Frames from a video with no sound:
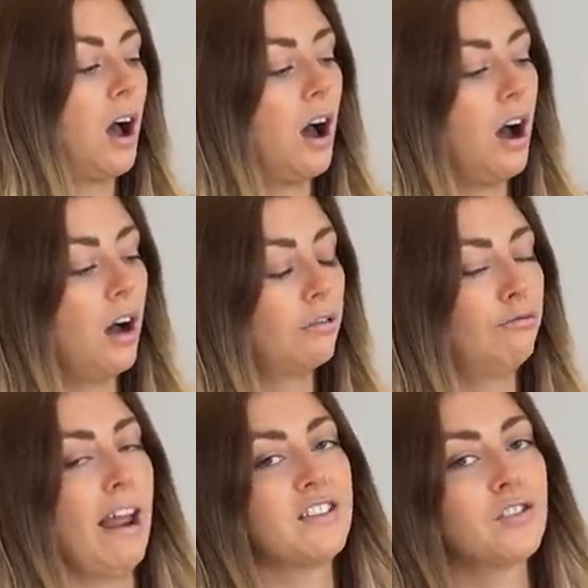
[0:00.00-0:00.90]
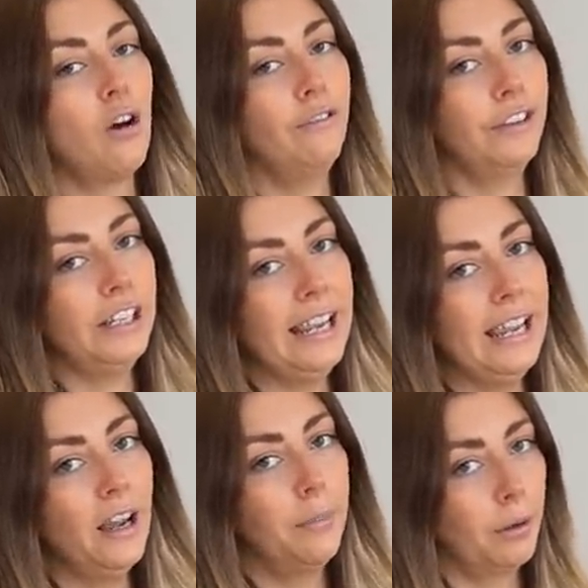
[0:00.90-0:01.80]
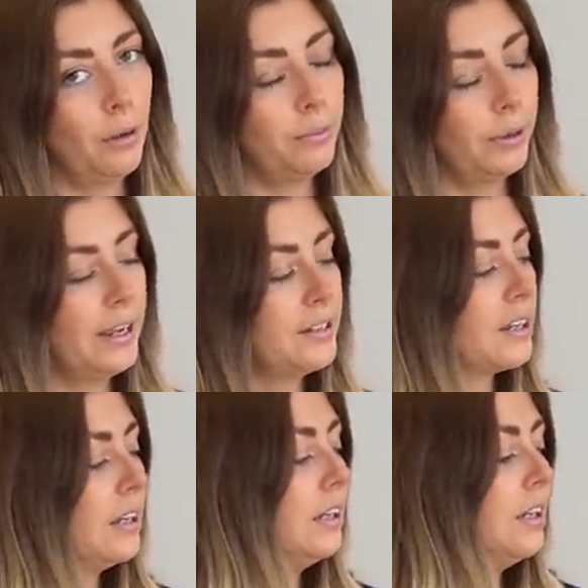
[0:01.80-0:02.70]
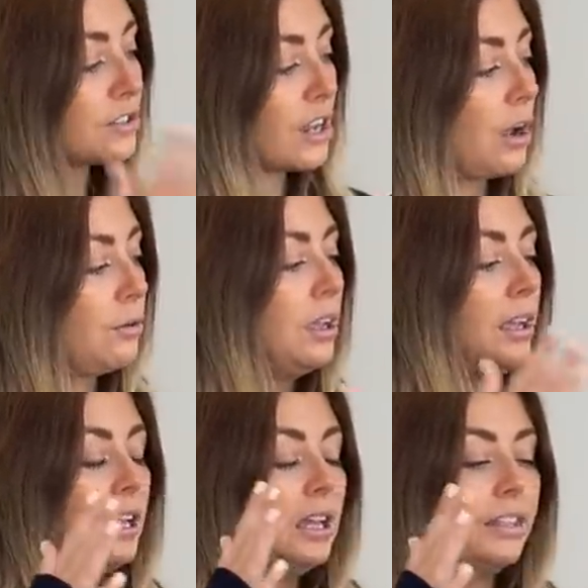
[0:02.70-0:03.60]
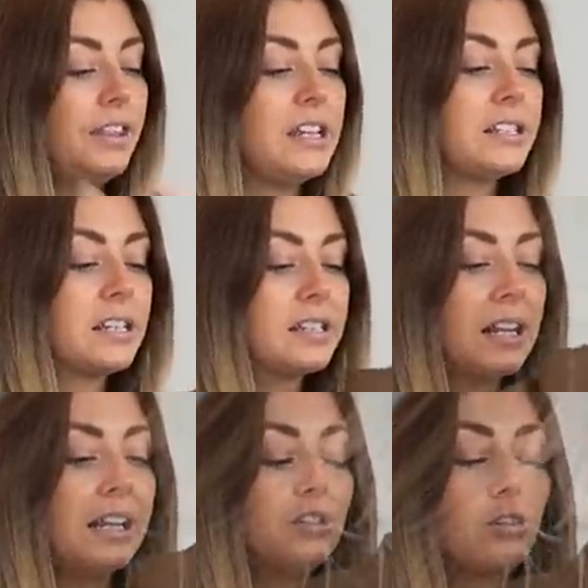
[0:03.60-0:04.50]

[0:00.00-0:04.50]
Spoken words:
are rest of the year appropriate. So this Celine